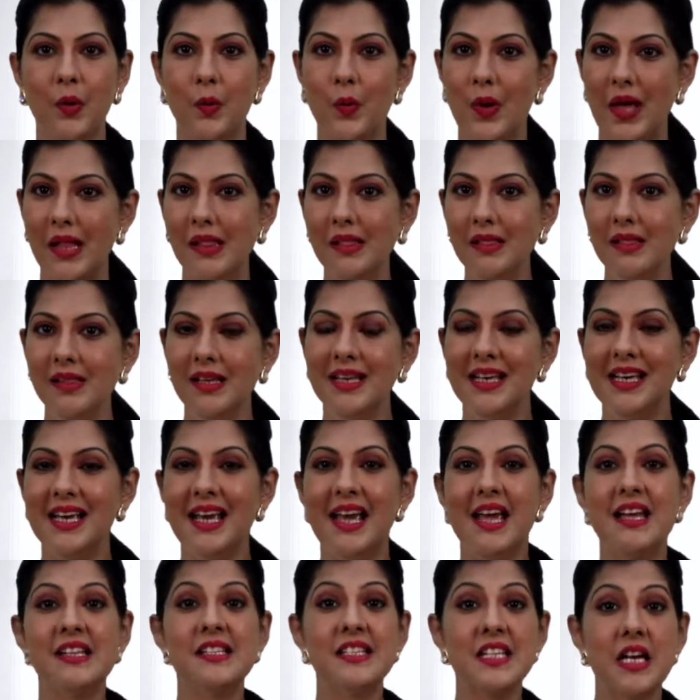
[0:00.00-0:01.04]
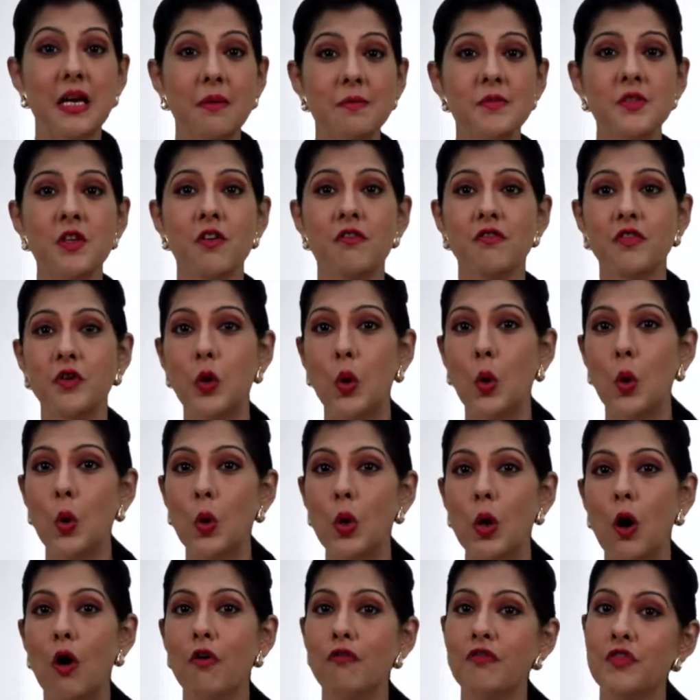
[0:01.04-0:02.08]
Well, in terms of
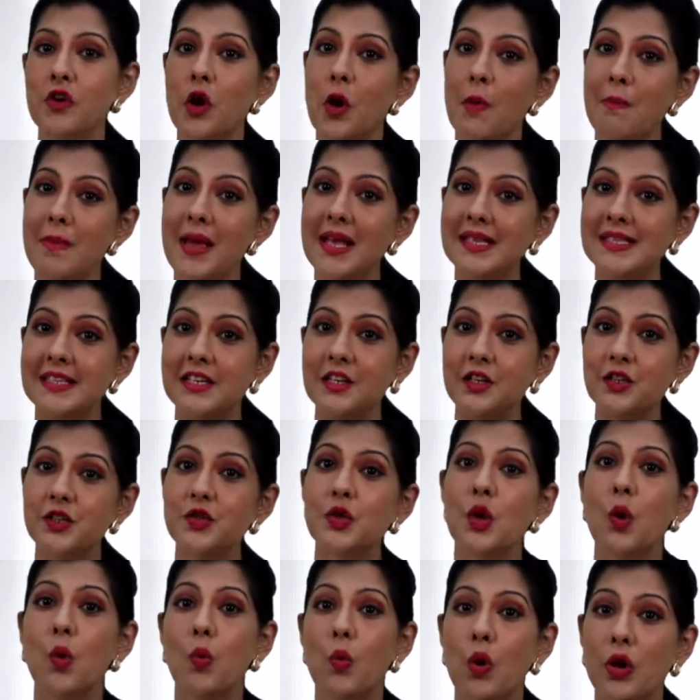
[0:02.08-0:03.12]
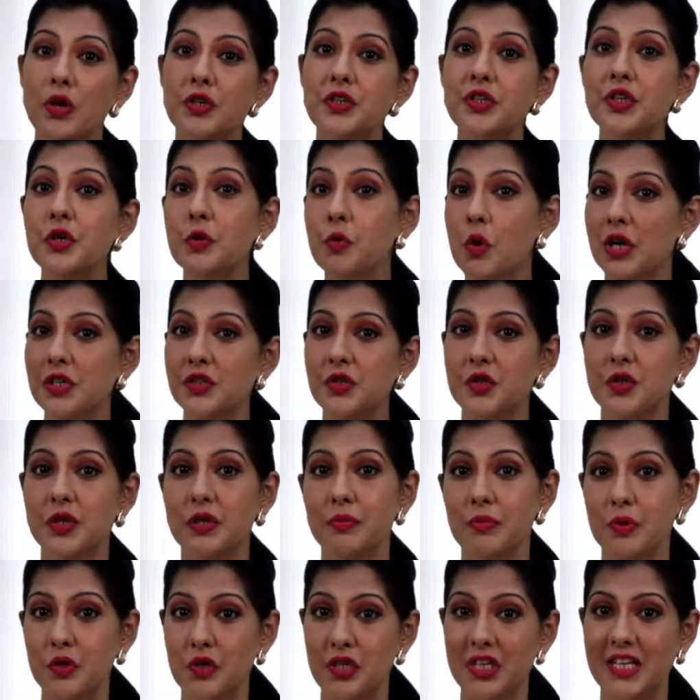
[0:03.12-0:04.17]
goal of your message, what do you want to
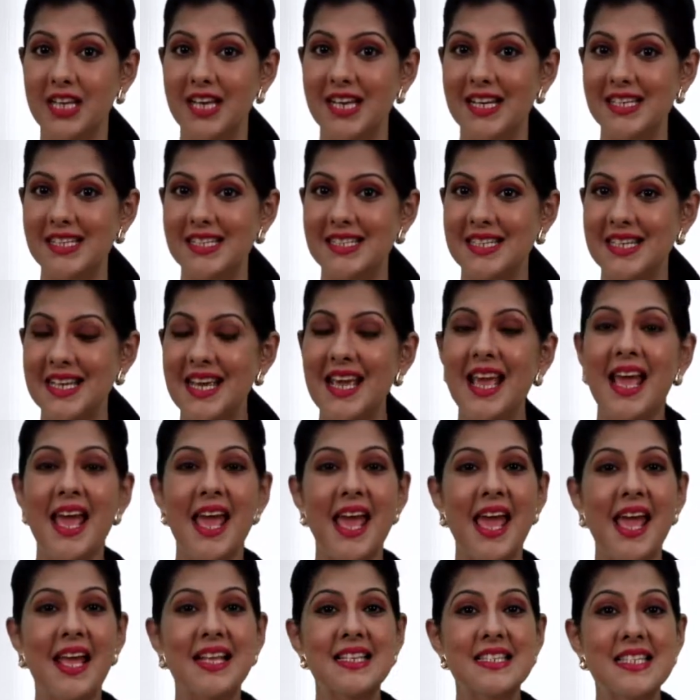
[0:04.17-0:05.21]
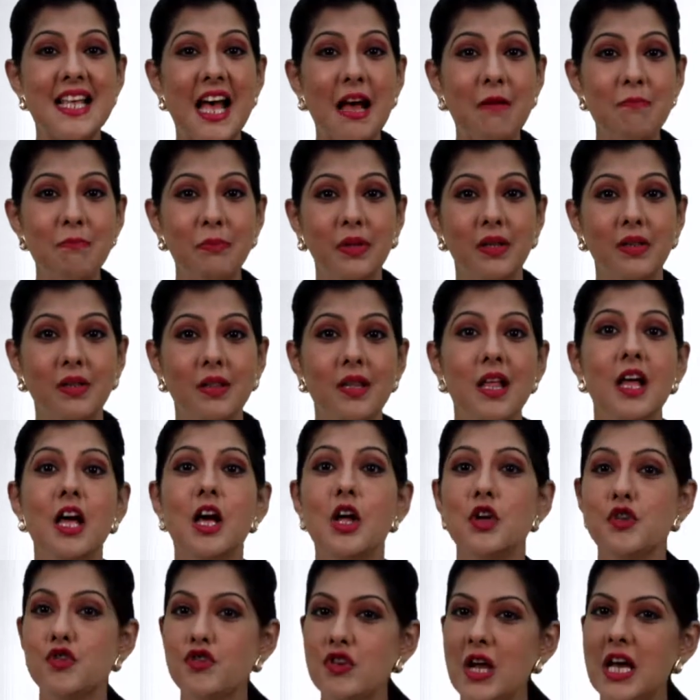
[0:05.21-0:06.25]
communicate? Example,
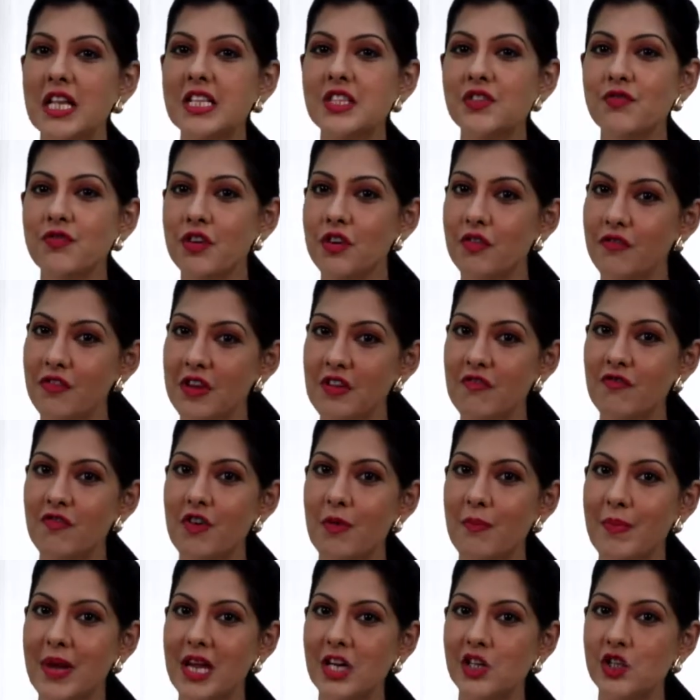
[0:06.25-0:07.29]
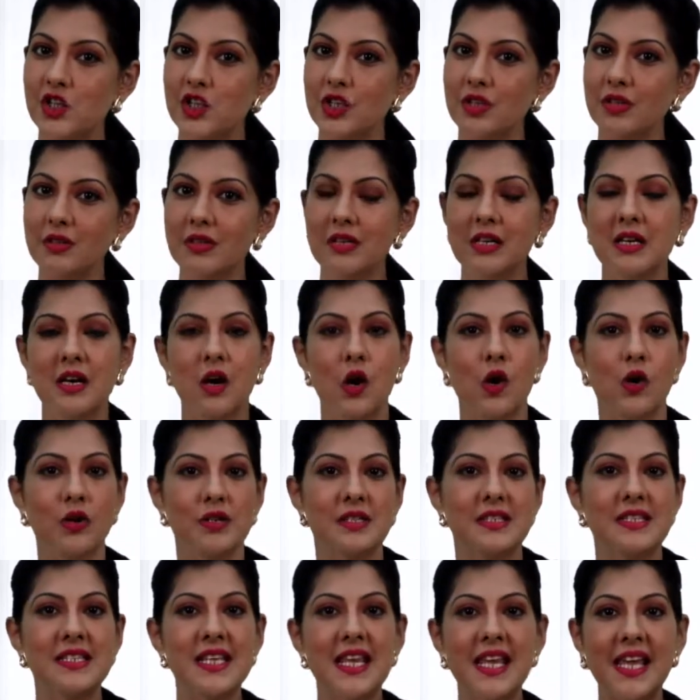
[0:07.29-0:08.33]
transfer of information or
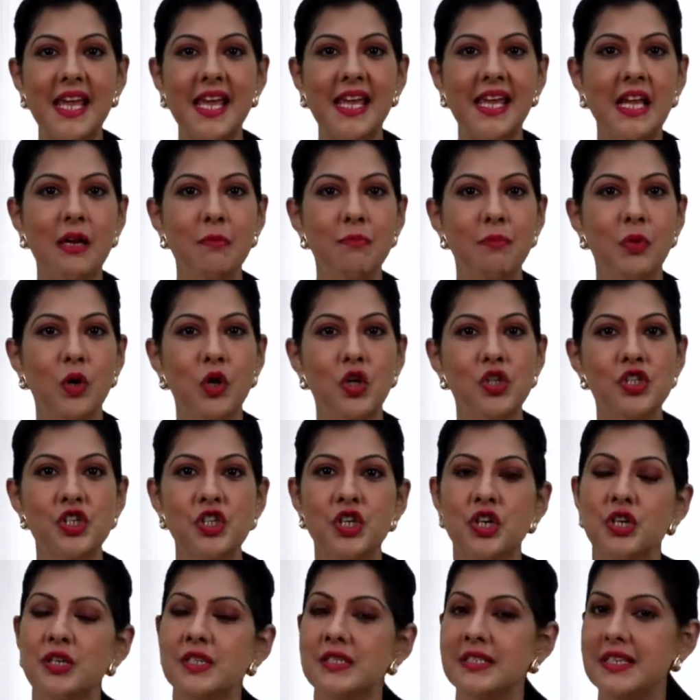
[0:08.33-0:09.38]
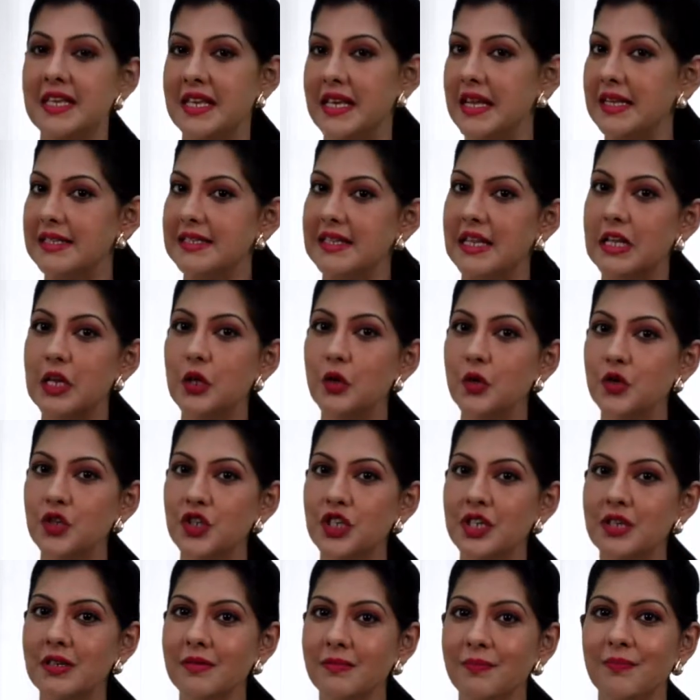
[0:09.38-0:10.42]
seeking input, seeking
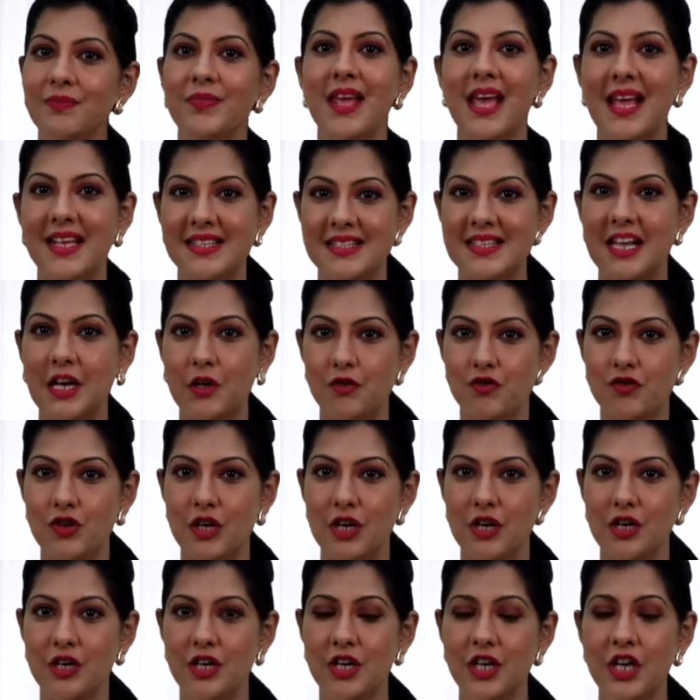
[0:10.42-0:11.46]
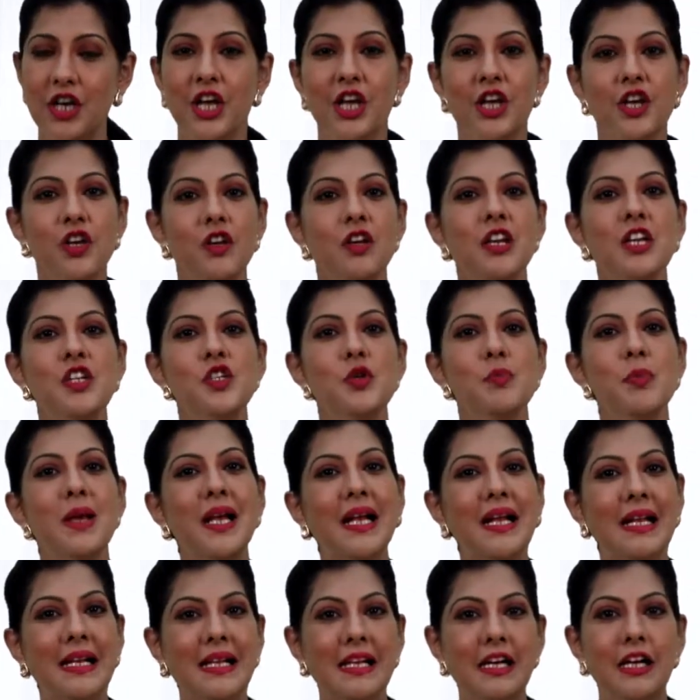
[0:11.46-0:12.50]
solution, etc. You need to
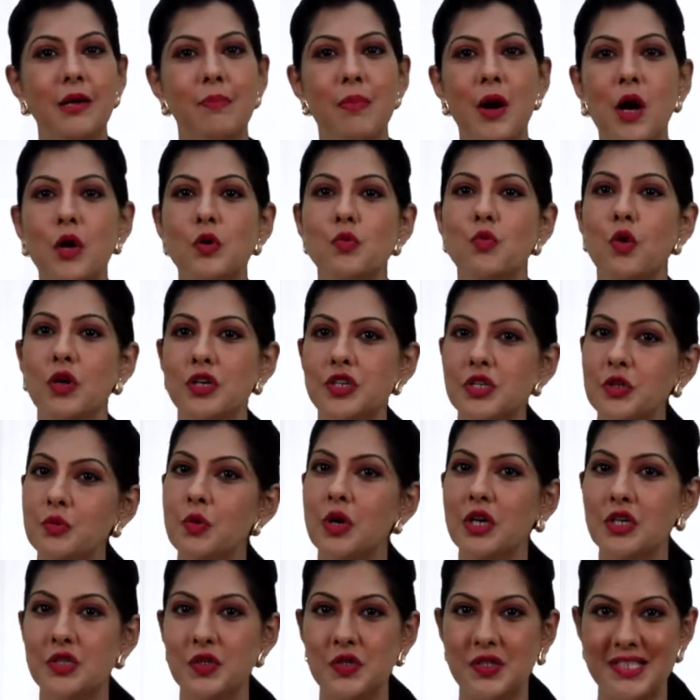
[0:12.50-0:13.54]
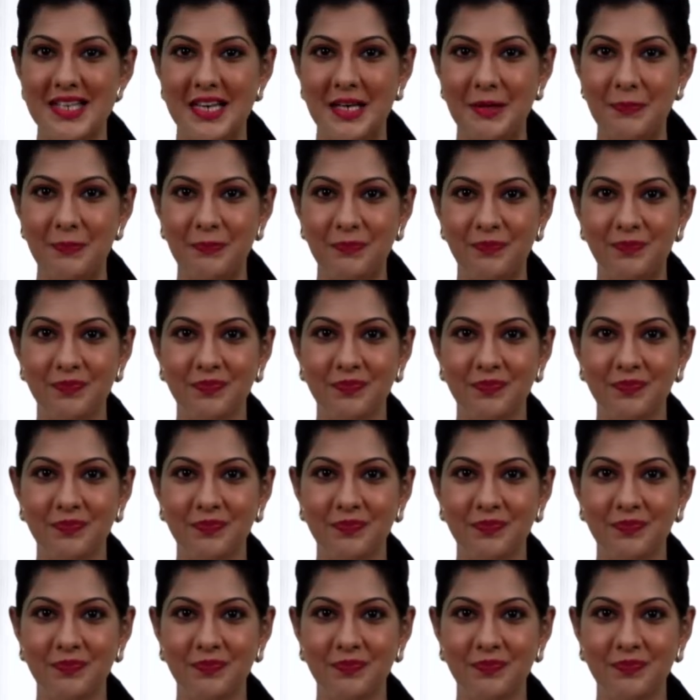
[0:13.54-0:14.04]
be clear about what you want to say.